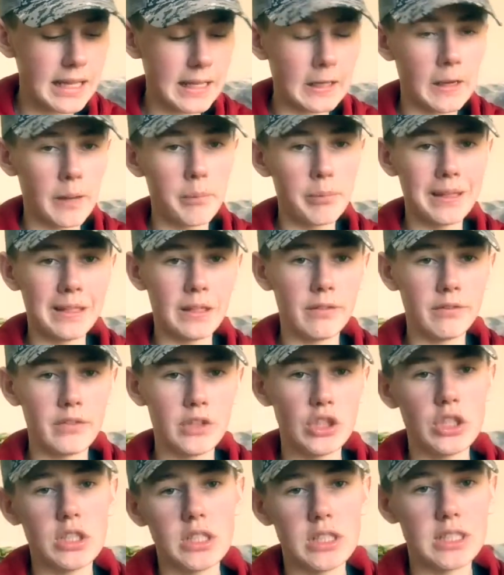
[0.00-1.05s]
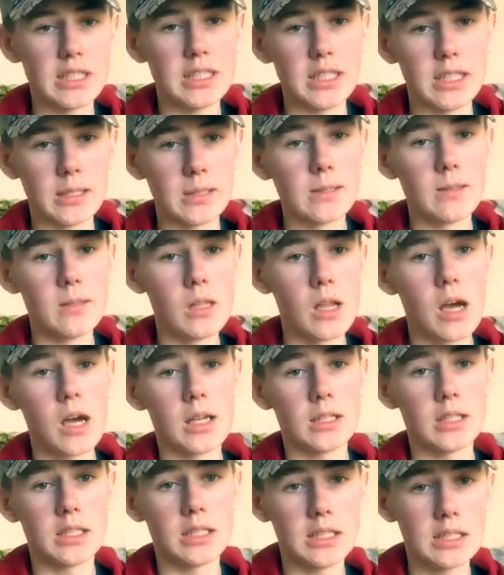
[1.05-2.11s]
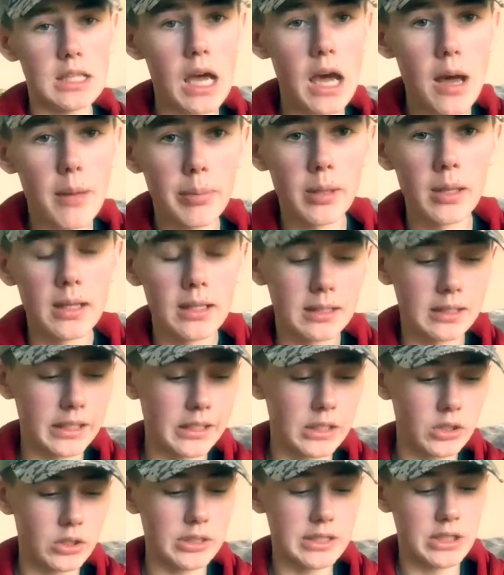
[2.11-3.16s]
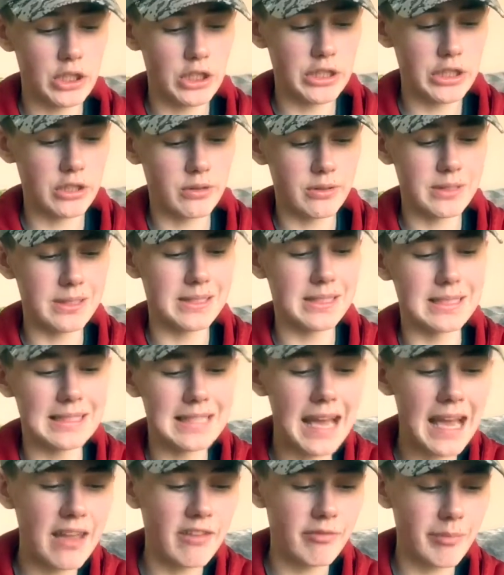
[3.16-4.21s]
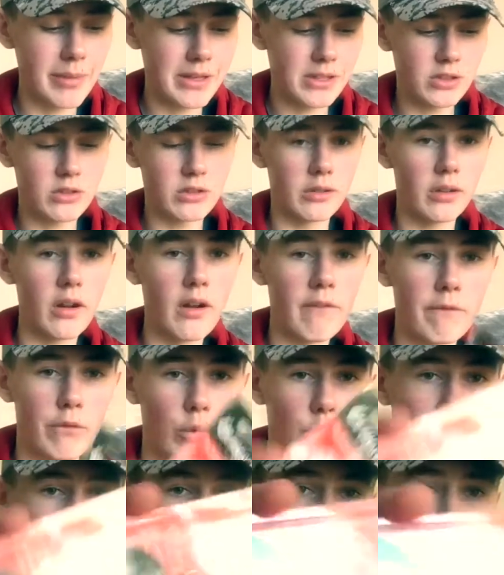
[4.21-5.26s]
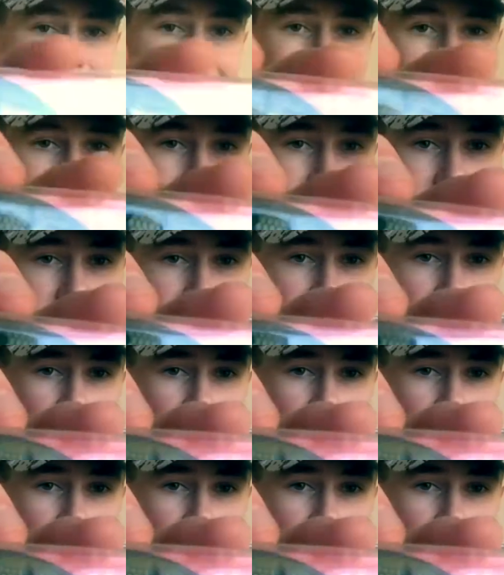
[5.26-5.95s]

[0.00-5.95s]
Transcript: and I plan on fishing this thing non-stop later this year, is the Dive Master 14.